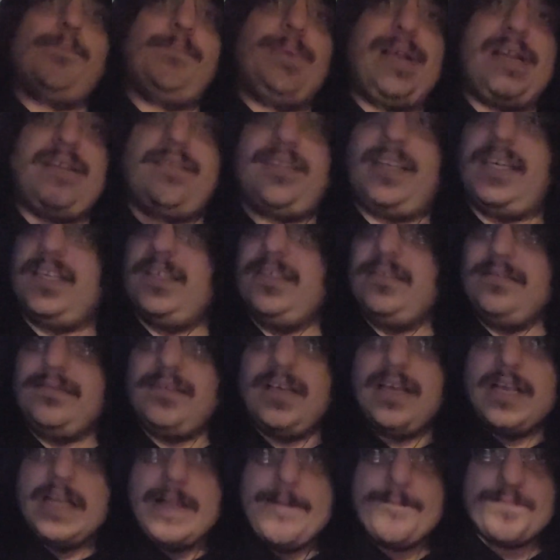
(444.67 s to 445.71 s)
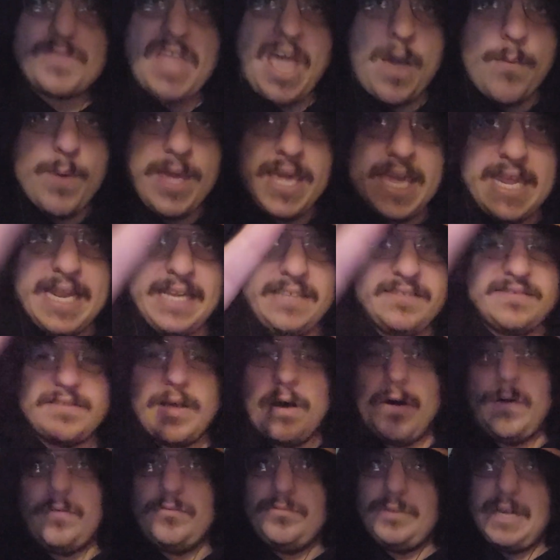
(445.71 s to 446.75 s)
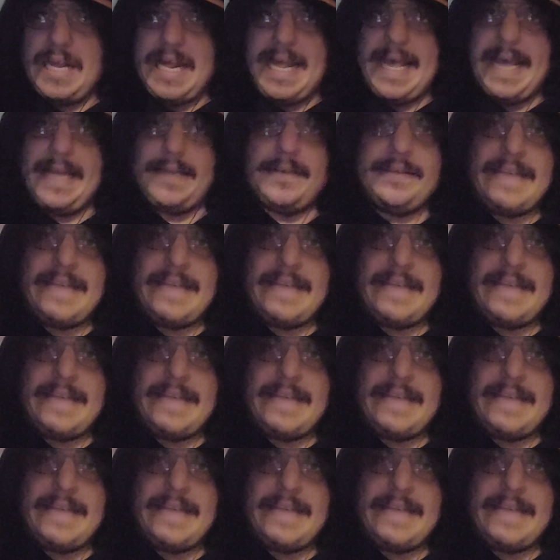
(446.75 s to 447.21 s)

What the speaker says: pieces, awakening stone, and